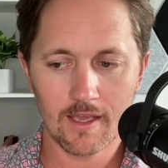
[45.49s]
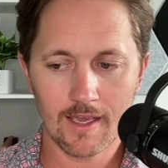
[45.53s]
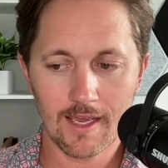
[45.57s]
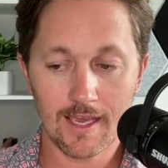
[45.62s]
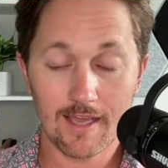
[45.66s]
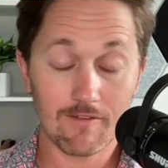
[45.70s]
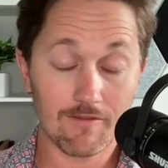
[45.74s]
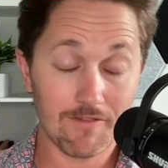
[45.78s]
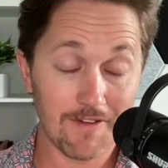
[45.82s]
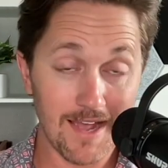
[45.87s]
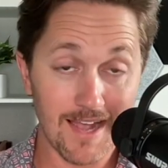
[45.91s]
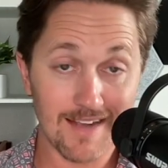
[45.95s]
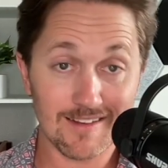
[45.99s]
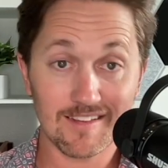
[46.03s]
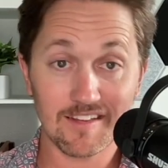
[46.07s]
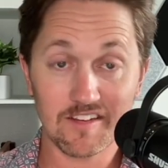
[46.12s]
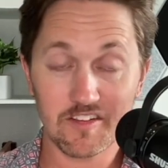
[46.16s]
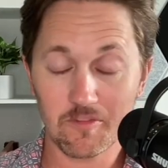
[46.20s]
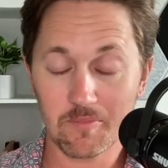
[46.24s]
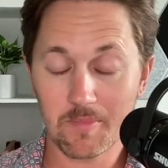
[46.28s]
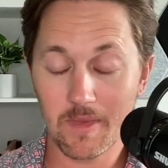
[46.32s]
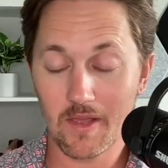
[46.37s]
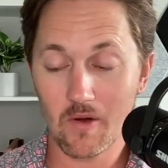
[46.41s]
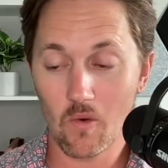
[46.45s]
In fact, it
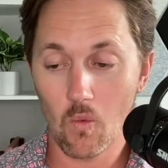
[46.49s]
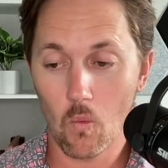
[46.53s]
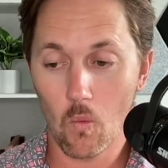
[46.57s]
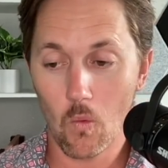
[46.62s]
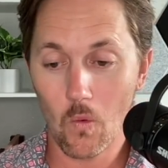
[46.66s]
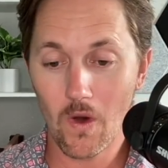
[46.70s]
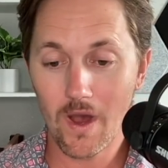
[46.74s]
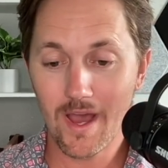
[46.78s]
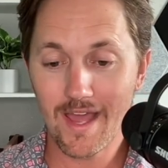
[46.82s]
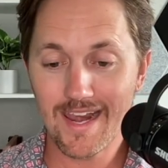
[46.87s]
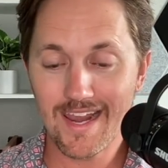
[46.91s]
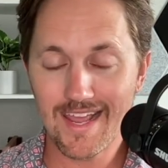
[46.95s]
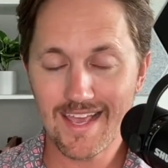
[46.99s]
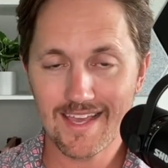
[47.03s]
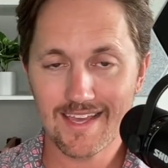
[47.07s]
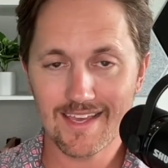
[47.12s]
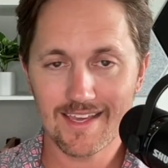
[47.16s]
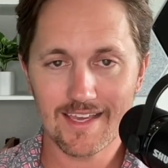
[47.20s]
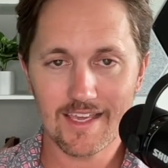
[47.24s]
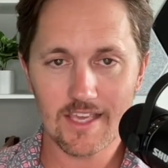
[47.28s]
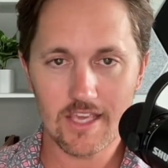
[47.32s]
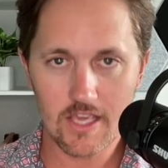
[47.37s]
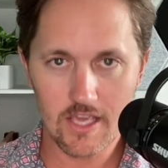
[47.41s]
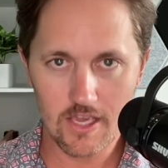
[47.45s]
has been 1
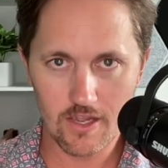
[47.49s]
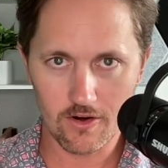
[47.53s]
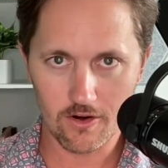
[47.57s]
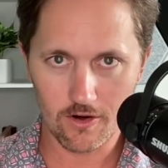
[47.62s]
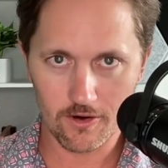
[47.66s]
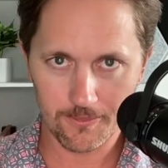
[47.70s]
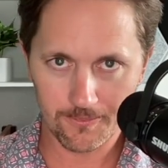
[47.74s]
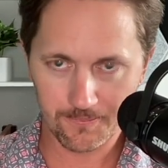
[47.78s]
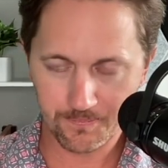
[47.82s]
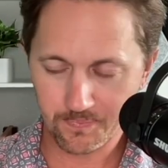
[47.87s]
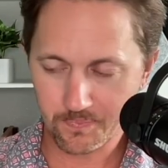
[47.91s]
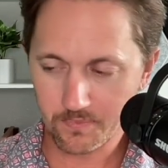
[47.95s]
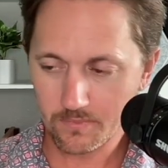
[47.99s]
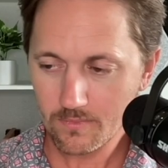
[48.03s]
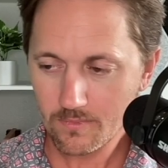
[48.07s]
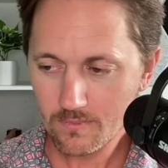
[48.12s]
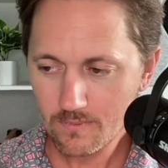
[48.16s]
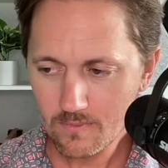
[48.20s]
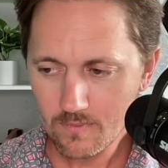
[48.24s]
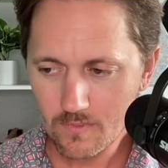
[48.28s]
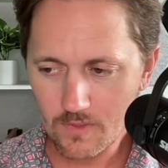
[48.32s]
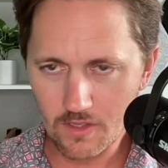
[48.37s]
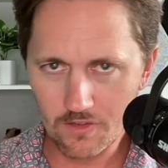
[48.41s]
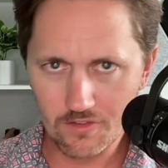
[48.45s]
year
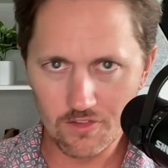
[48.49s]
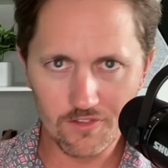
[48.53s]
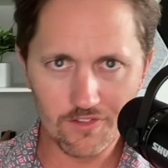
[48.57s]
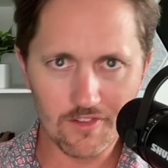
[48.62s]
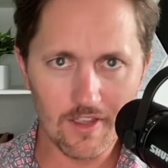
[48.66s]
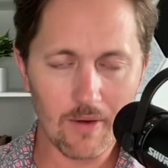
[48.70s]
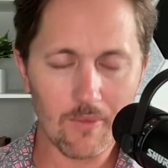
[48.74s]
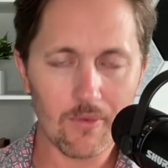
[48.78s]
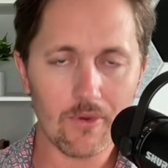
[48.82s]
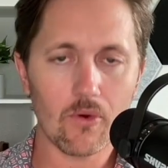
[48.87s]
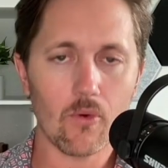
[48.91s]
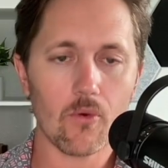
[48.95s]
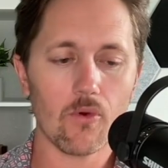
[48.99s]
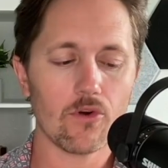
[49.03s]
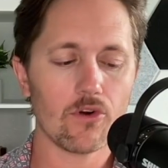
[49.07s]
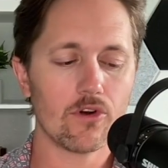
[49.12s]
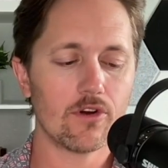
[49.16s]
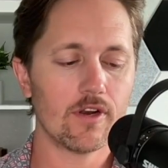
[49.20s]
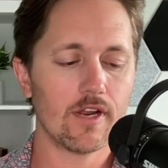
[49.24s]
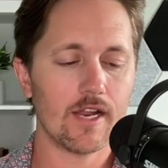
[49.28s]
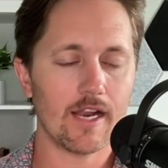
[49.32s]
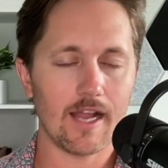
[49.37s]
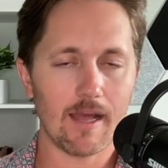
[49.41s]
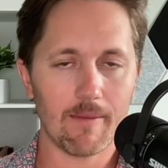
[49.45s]
since I
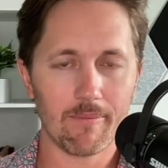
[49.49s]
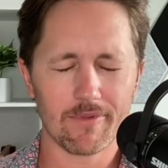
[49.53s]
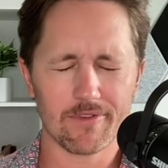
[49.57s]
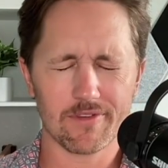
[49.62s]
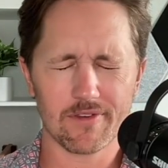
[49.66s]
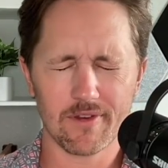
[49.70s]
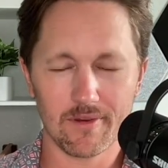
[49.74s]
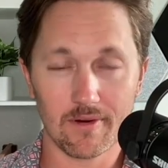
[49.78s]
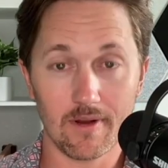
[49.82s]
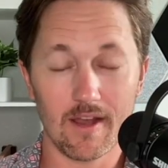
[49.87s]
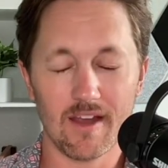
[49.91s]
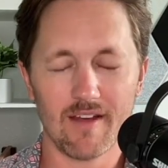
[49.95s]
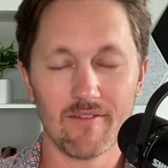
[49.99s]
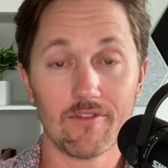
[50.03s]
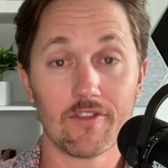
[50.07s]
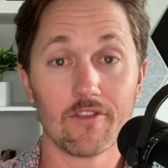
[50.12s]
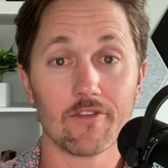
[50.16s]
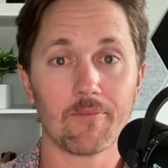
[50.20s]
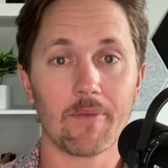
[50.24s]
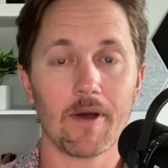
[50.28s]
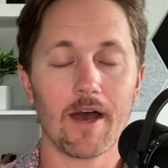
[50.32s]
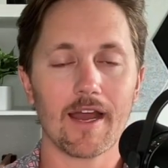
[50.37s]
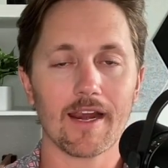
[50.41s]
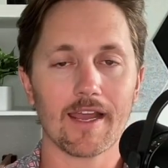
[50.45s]
recorded an episode of
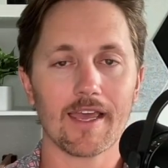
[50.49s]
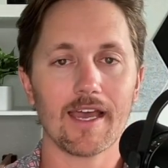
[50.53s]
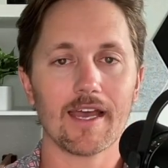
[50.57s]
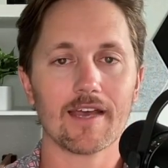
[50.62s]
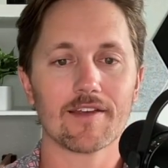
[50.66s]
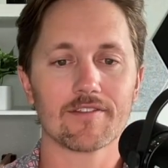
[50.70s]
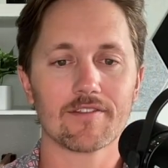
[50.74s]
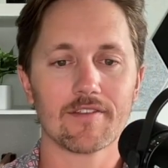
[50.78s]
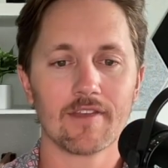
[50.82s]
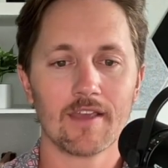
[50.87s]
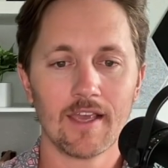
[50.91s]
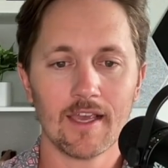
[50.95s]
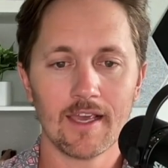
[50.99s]
this podcast.